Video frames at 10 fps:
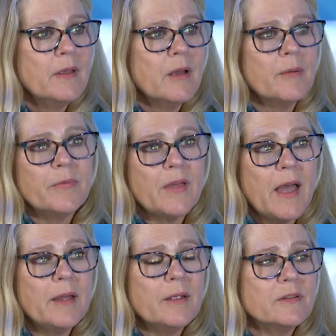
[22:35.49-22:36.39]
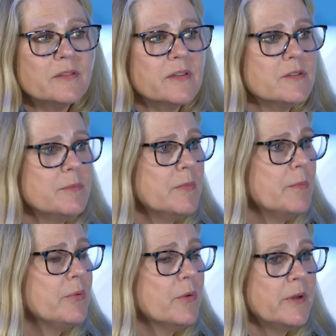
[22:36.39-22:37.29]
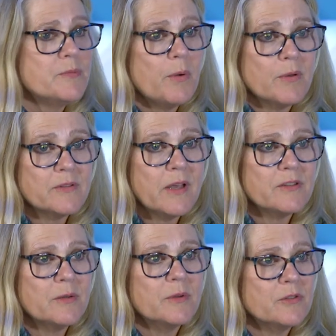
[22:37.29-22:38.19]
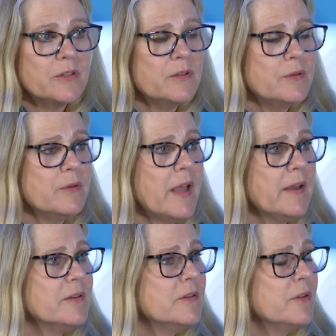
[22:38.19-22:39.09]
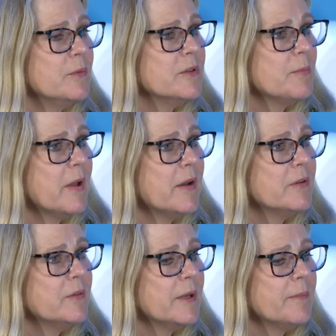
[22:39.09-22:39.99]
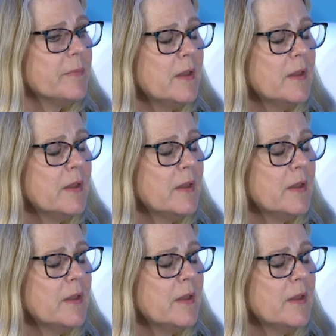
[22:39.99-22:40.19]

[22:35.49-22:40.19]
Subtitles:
That system employs pulse oximetry to do that continuous monitoring.